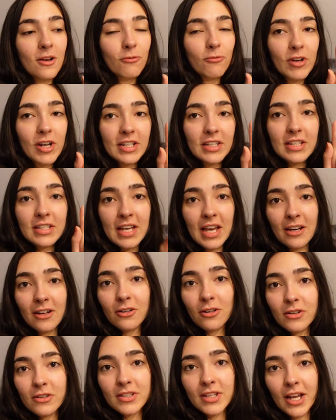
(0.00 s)
read the 10
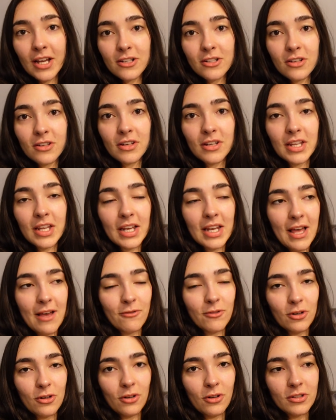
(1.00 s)
o'clock section, the
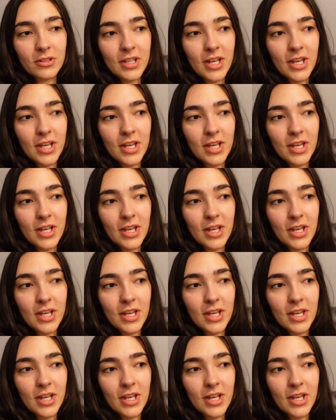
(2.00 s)
11 o'clock